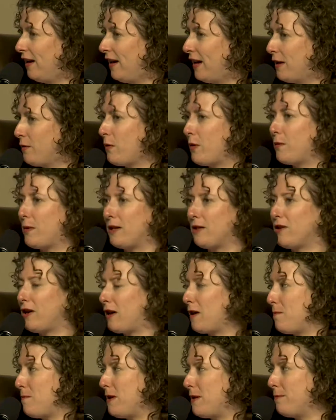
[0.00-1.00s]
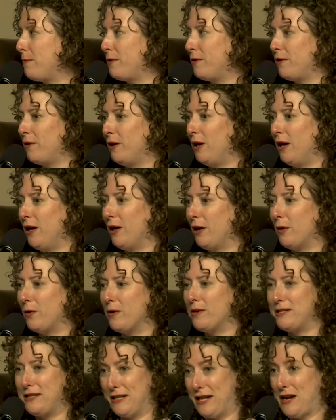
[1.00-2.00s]
And when we look at people who
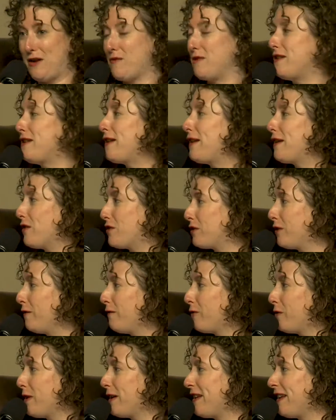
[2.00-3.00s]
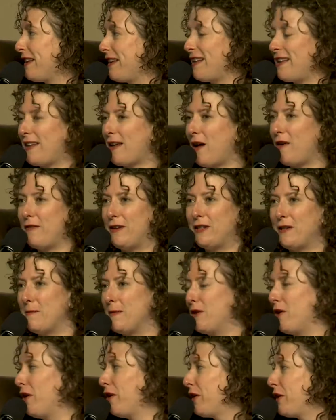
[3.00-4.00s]
are dealing with these social forces and solving them
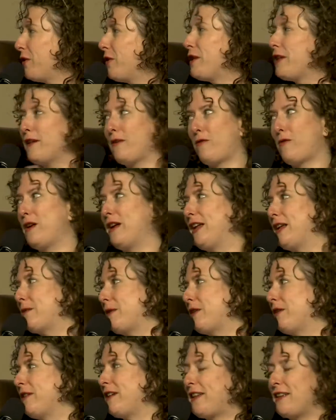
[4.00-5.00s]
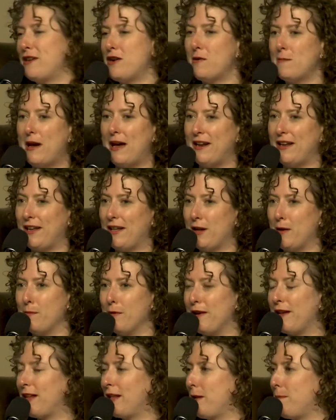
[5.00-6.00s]
in all sorts of ways, whether it's nomadism
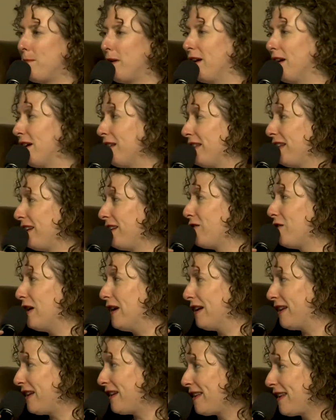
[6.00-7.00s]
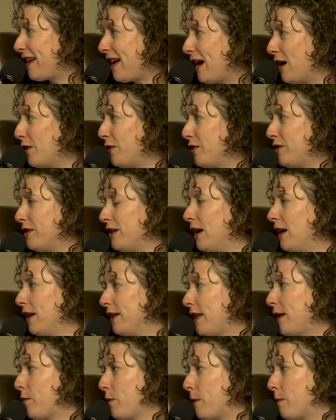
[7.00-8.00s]
or sleeping on the grandkids' couch,
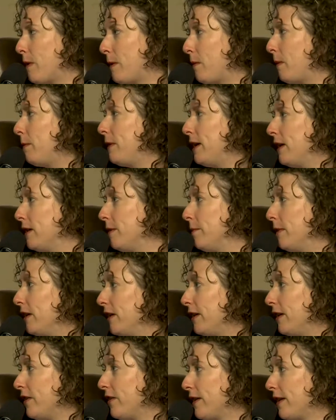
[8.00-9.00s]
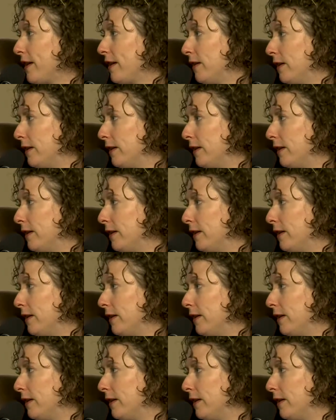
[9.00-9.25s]
then we're probably in the millions.